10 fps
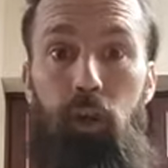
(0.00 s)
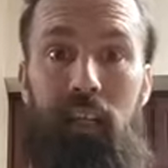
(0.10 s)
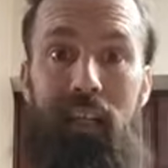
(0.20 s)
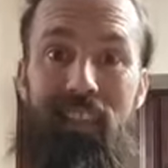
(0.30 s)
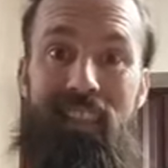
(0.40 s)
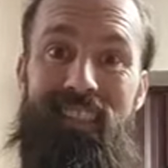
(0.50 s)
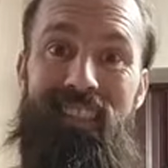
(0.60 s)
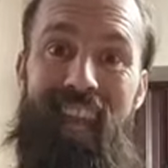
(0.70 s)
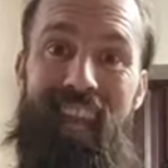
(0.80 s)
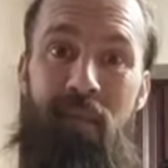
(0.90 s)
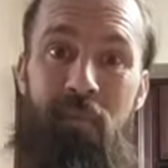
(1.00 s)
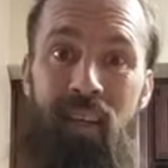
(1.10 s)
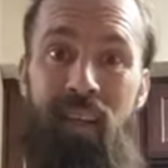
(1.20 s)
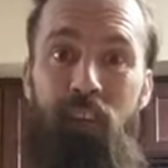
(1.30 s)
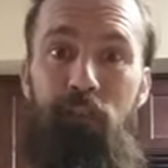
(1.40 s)
can have the
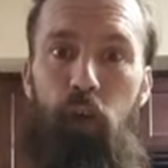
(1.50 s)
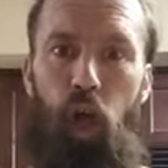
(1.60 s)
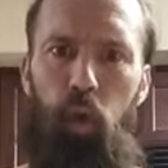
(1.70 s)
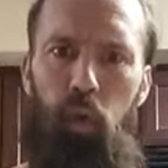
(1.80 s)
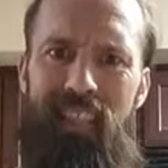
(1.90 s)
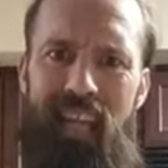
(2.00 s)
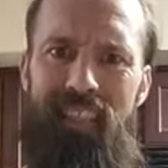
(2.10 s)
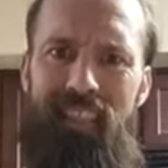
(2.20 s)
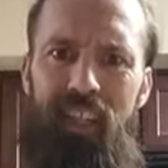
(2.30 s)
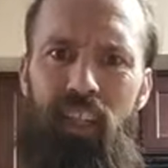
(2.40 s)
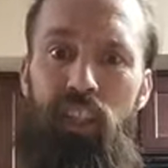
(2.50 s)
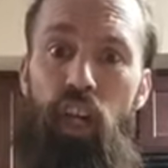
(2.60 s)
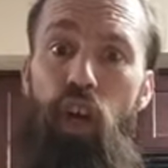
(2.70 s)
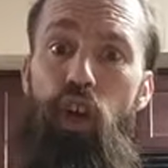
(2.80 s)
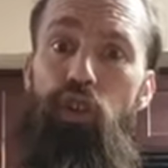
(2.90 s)
same followers as Snickers.
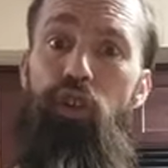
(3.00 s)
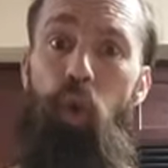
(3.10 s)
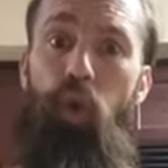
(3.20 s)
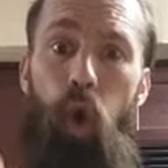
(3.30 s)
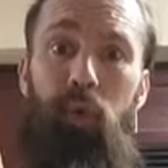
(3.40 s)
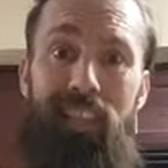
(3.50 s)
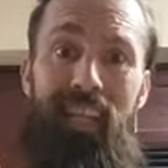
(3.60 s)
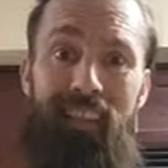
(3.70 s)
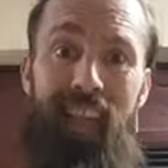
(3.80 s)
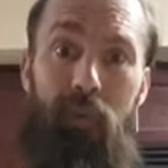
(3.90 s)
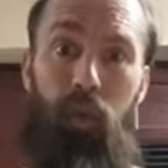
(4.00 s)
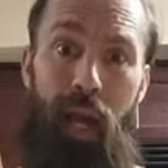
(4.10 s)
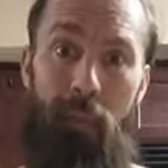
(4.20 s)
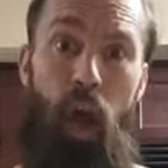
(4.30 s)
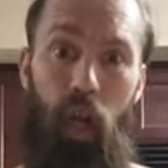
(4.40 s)
You don't think that
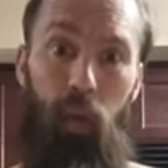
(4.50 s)
grandma and